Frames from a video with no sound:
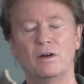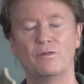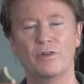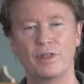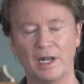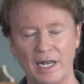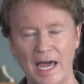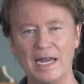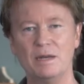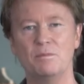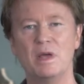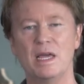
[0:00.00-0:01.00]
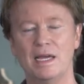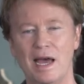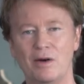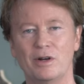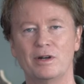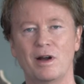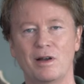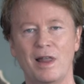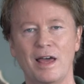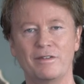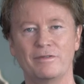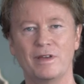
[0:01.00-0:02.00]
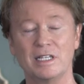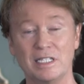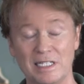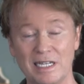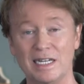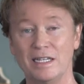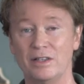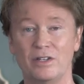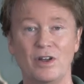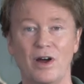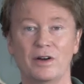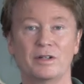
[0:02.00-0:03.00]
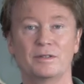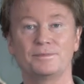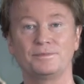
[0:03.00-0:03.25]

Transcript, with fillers: for the light being out in our life and sitting in the dark.